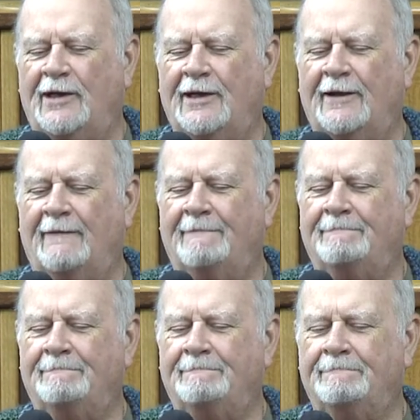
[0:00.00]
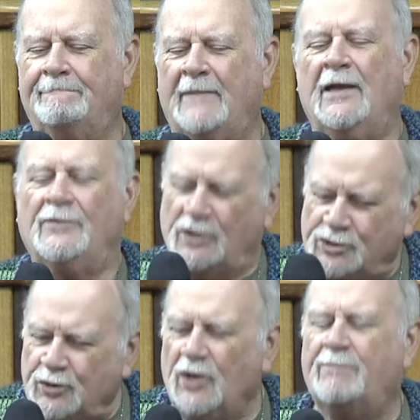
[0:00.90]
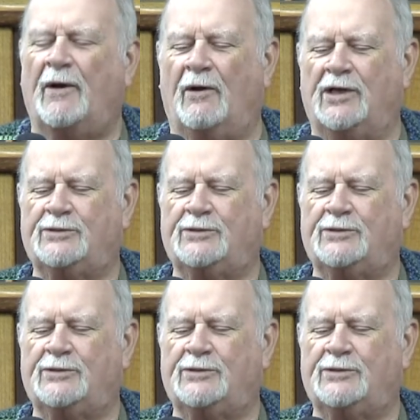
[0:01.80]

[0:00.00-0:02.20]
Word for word: Point one God's is truth,